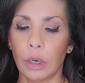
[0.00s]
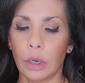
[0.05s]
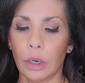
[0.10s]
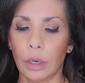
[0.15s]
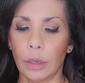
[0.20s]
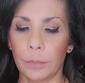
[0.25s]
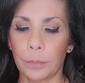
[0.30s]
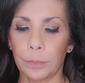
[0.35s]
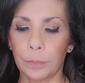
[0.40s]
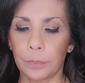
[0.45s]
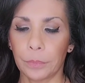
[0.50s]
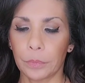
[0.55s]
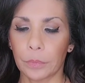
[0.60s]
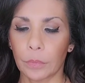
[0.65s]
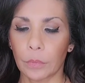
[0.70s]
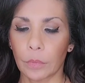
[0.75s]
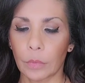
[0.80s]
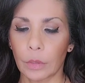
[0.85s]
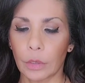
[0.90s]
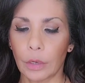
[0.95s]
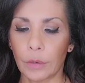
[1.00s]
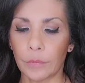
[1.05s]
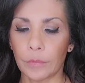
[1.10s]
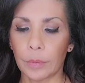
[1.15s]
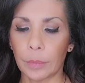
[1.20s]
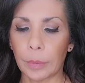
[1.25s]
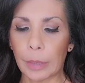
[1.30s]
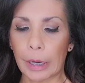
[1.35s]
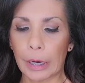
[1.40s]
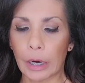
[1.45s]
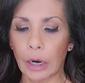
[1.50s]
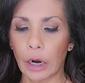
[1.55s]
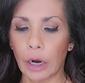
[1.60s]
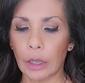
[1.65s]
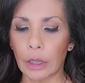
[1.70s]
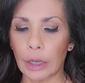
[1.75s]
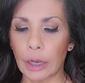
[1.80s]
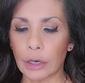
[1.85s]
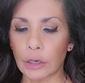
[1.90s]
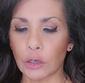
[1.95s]
um, of the black
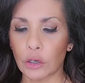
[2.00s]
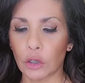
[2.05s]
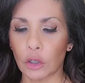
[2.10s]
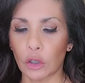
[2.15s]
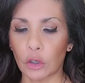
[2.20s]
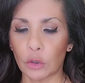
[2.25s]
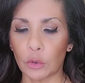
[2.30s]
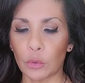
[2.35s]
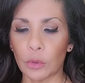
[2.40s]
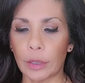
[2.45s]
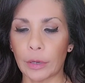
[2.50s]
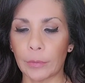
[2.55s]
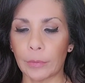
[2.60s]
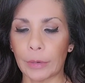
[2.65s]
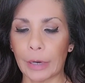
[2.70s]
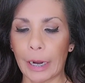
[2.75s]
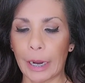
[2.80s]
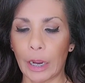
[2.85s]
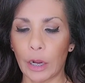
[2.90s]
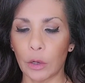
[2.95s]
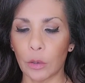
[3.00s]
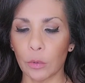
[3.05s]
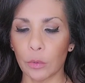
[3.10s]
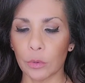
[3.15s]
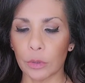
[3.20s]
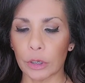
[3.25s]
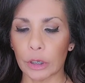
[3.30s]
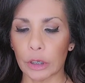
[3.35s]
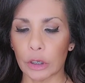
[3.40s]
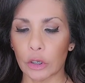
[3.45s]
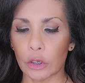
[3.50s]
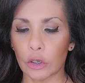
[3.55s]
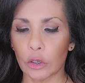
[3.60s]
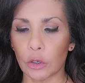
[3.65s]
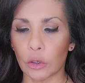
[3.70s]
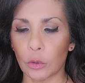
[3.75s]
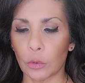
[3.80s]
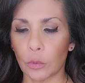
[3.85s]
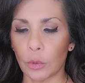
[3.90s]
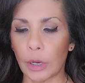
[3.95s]
eyelash glue. They were out,
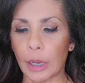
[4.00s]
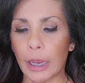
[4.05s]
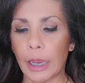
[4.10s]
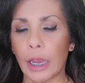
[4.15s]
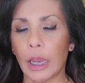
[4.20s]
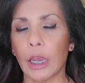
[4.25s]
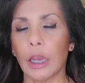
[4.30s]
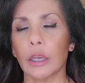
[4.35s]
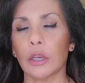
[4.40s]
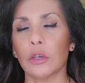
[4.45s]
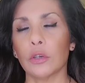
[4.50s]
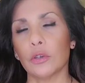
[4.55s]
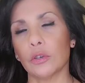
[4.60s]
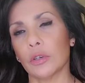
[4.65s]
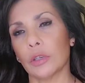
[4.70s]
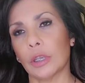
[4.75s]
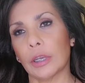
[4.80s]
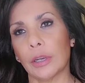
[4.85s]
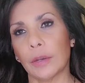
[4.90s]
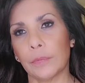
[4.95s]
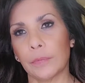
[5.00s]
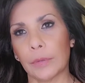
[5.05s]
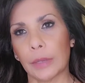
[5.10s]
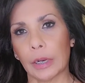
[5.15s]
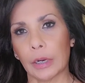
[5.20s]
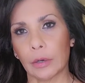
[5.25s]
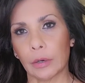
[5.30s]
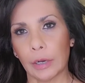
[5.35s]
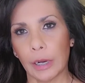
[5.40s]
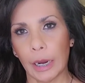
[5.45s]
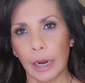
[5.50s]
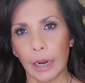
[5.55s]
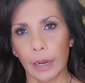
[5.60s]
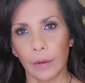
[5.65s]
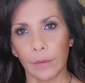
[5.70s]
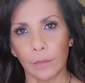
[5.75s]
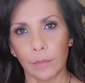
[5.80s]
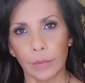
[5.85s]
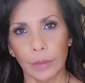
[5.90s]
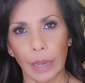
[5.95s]
so usually if they don't
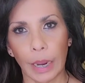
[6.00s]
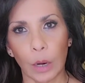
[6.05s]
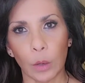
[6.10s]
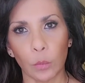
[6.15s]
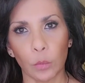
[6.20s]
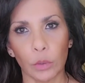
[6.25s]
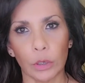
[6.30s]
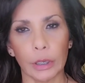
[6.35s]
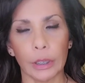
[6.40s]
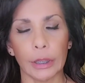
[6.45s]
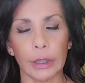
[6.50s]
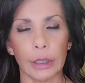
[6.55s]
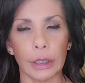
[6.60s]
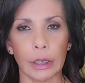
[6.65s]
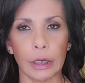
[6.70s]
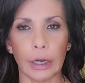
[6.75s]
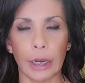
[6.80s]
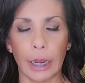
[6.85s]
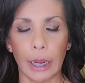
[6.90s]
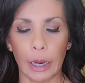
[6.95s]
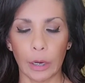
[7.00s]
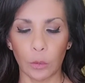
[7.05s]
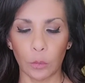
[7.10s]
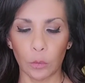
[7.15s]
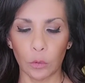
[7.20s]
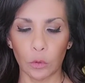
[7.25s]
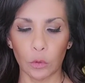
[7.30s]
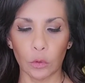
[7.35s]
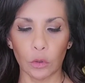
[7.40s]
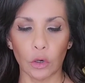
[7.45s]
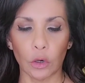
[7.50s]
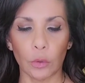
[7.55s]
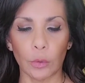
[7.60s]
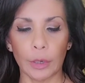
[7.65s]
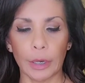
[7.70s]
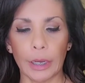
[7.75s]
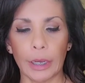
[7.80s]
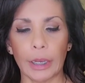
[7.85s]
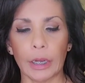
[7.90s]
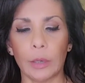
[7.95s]
have that one, then I will
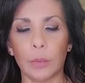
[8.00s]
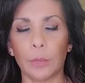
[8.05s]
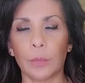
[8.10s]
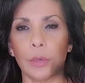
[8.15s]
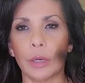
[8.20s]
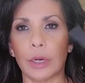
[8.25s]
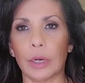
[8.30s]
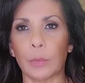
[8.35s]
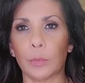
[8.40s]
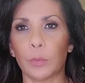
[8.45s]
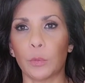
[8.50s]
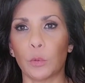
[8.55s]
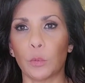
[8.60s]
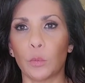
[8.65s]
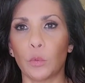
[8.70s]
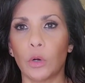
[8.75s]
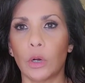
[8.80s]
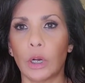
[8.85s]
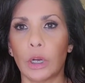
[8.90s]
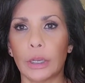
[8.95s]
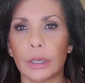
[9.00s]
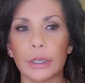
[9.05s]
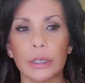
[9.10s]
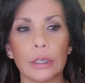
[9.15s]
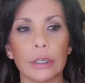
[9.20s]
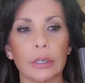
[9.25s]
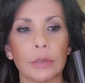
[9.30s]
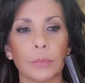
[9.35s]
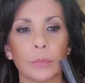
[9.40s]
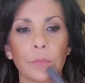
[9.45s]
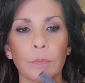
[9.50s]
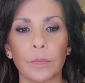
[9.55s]
go ahead and pick up the wand.